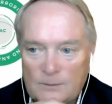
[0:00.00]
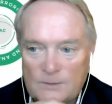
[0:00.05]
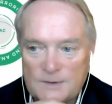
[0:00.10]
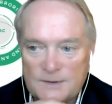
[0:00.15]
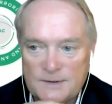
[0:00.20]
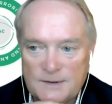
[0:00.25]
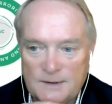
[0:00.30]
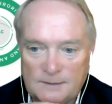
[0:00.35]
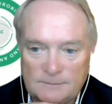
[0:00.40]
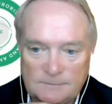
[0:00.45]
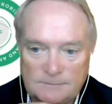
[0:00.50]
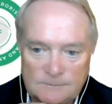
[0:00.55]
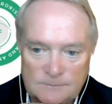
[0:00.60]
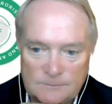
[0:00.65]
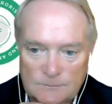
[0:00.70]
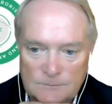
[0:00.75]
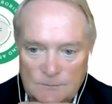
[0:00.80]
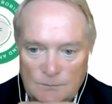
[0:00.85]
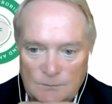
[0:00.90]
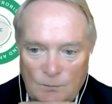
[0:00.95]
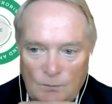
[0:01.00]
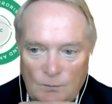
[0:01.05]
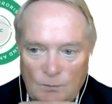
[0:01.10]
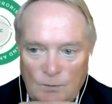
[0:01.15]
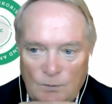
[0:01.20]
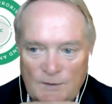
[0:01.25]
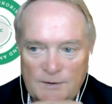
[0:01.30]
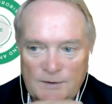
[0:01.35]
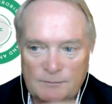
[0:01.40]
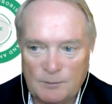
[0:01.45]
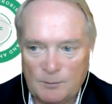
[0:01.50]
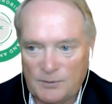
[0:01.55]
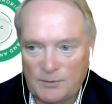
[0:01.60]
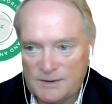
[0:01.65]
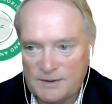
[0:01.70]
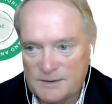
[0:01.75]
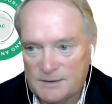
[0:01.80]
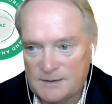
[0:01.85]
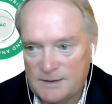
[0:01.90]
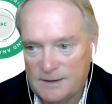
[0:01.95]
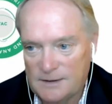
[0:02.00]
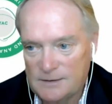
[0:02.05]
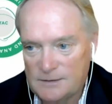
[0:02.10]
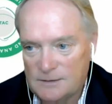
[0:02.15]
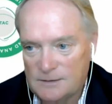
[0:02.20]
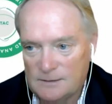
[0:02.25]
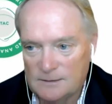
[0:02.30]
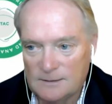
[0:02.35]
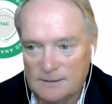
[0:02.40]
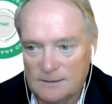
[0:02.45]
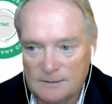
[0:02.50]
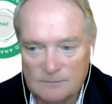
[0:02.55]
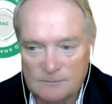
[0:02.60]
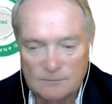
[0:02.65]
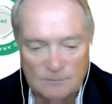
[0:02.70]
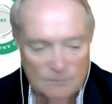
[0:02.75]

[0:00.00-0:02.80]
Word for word: that was a wonderful presentation. I